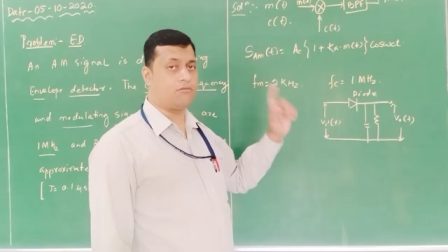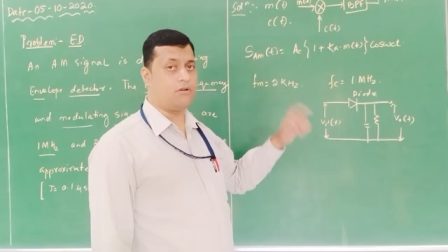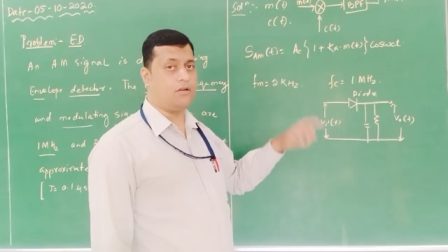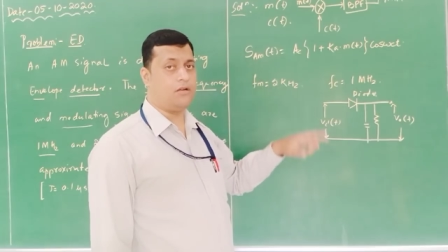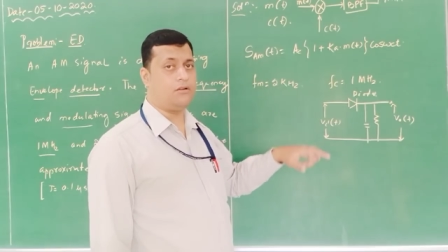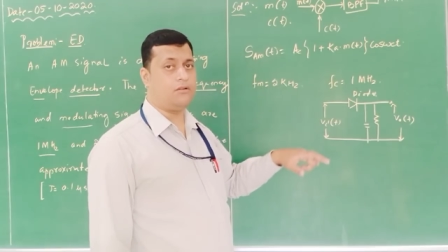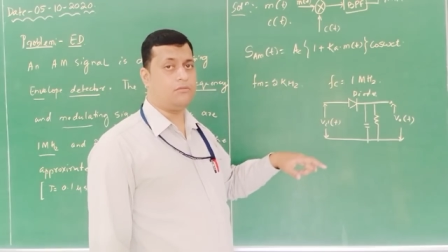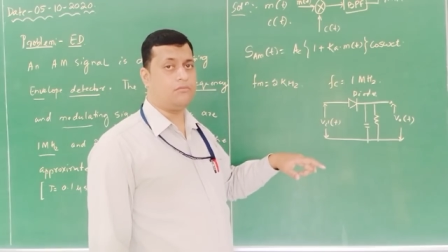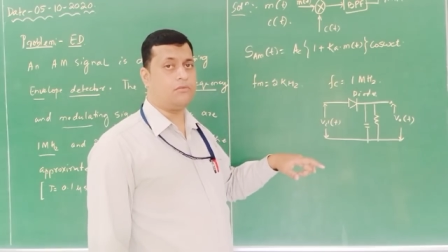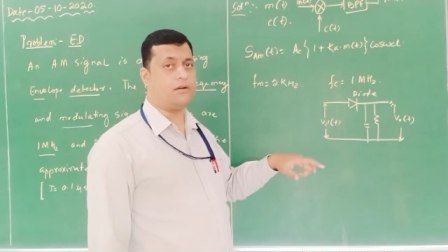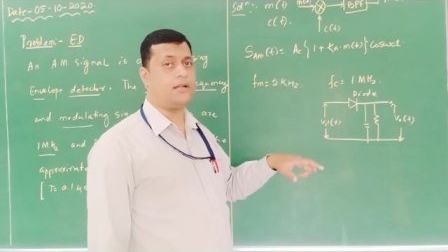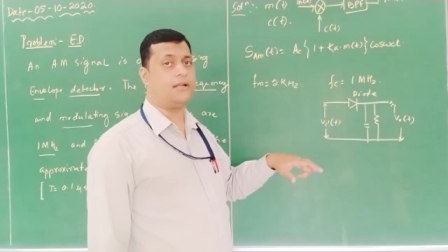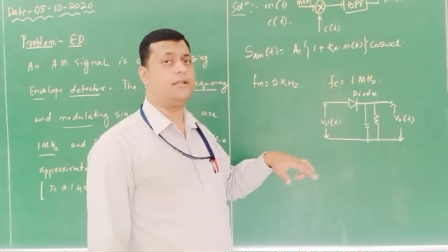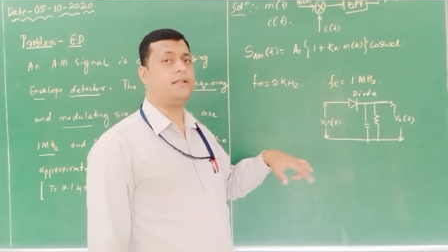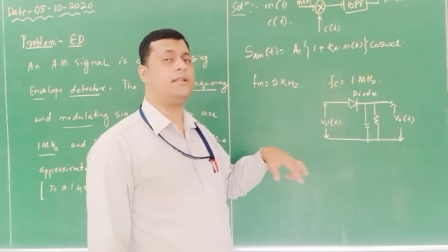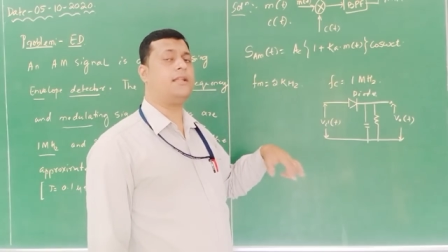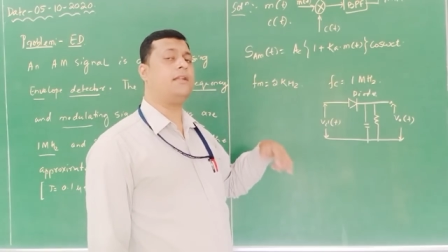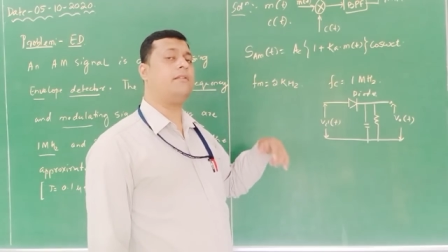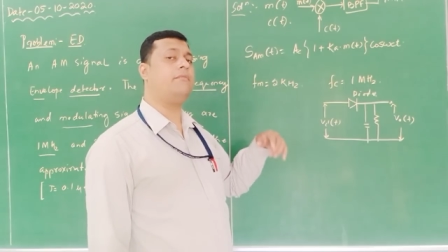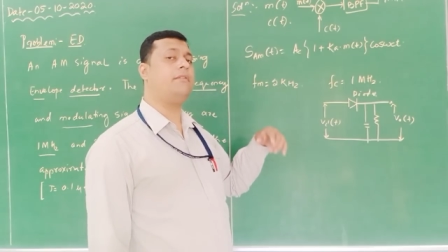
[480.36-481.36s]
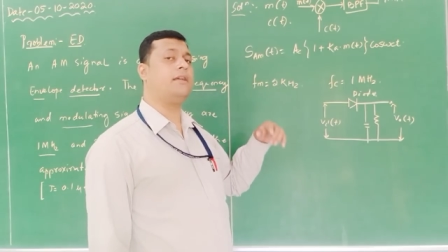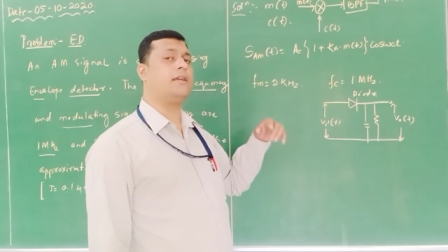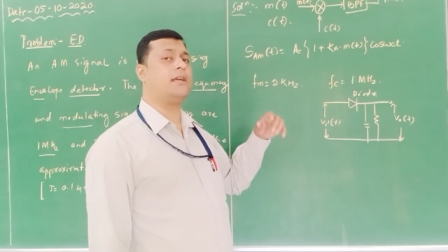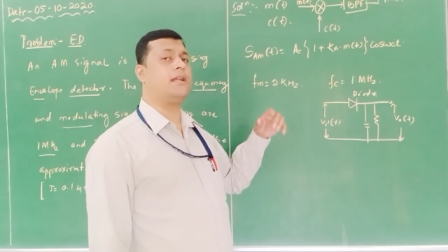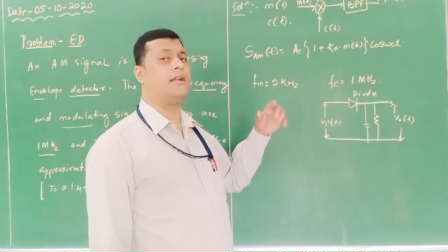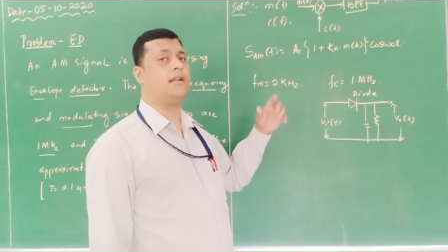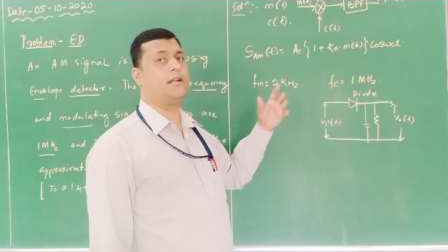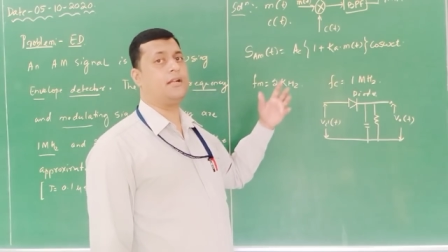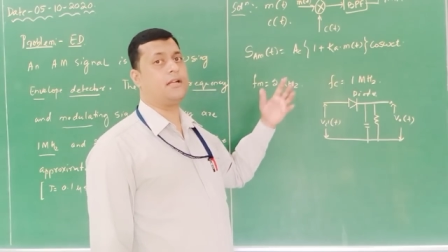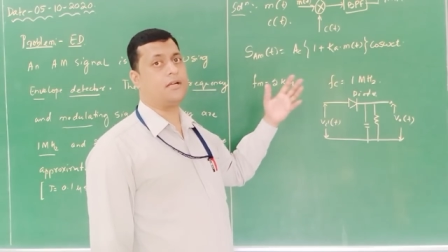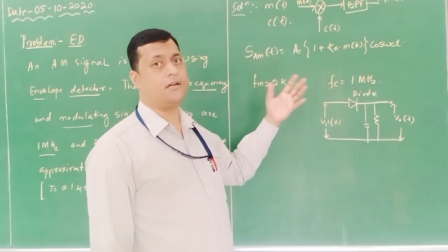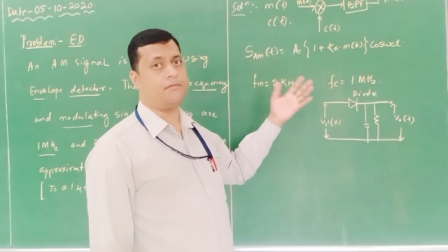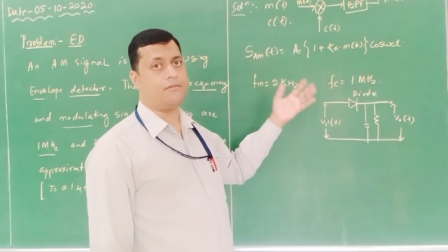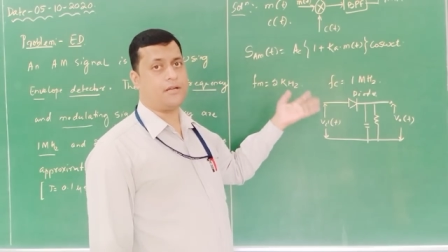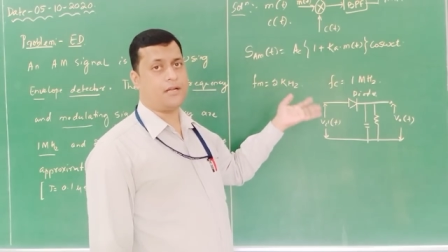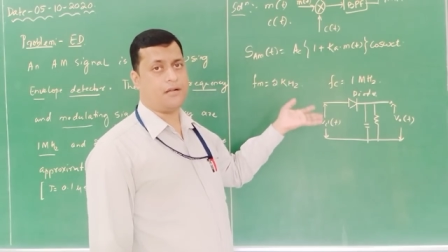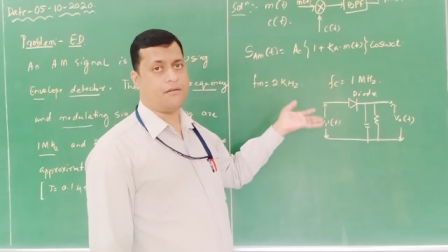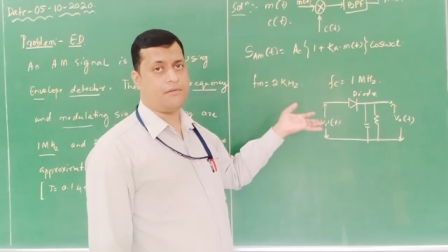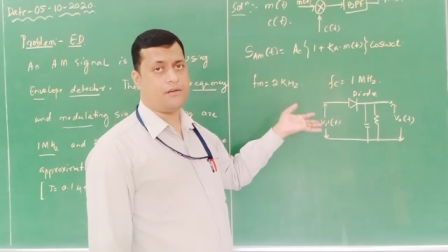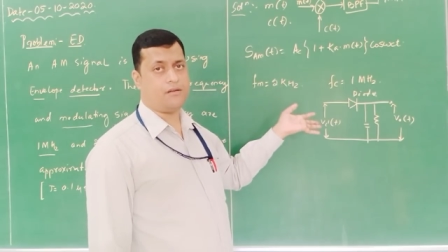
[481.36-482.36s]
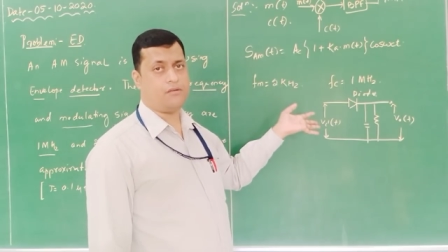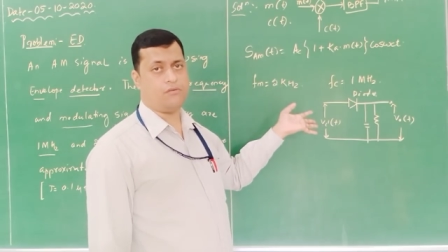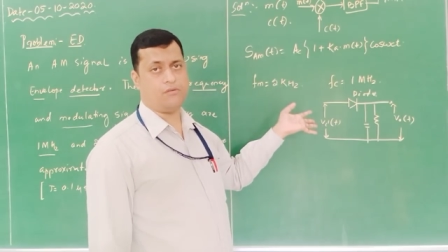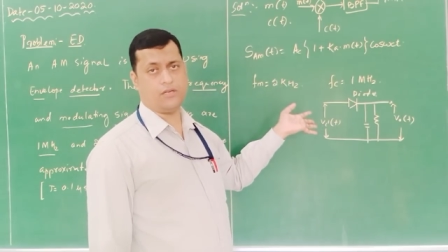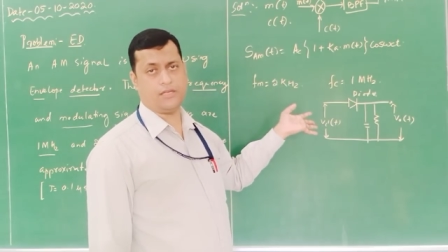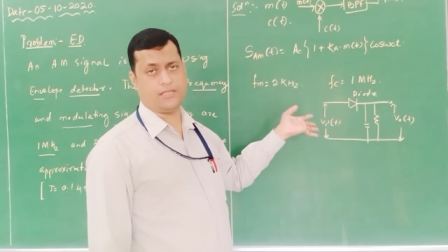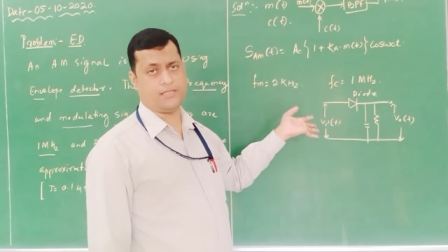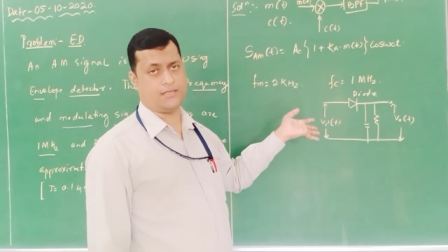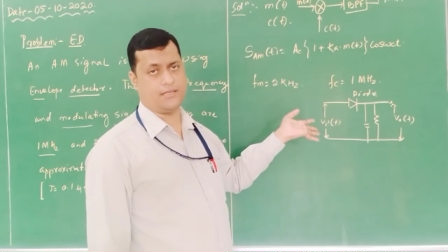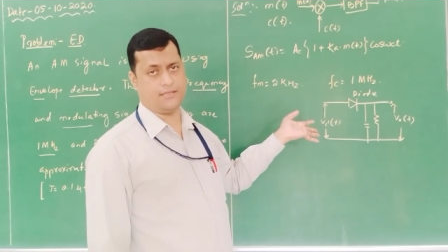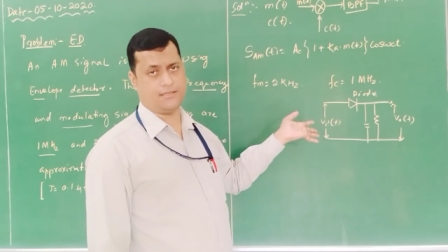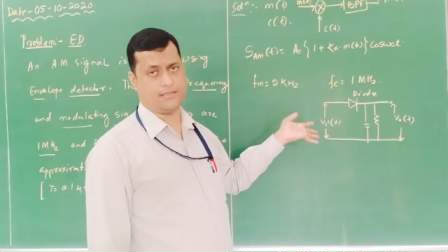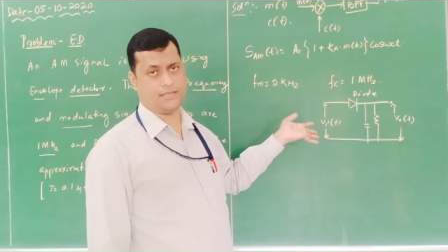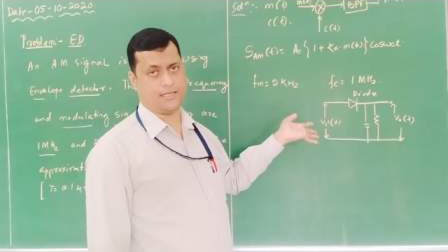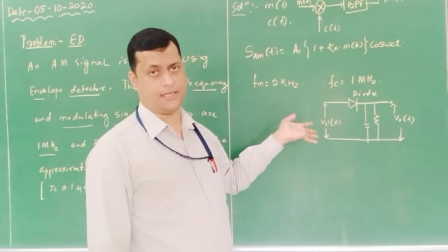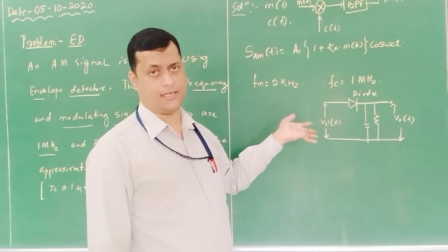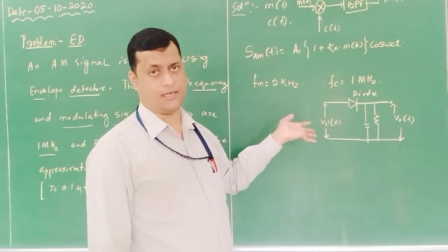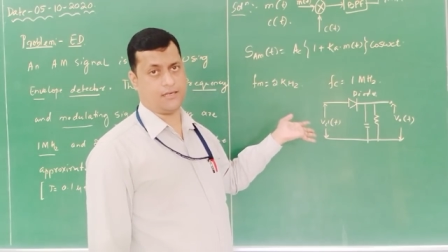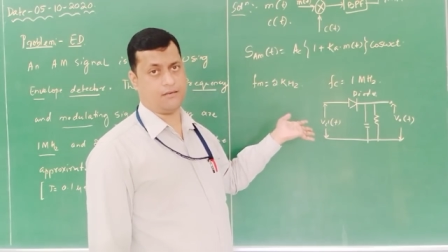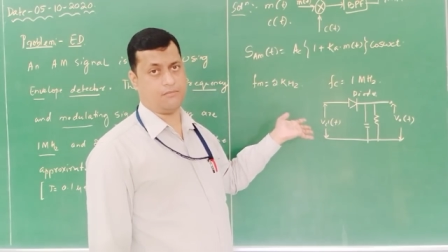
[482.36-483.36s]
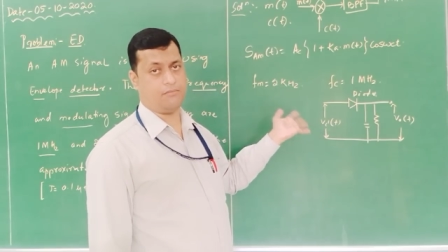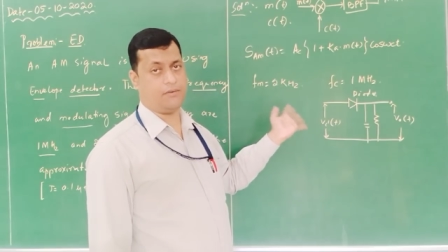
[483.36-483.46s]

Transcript: to 1, then we can recover our original signal.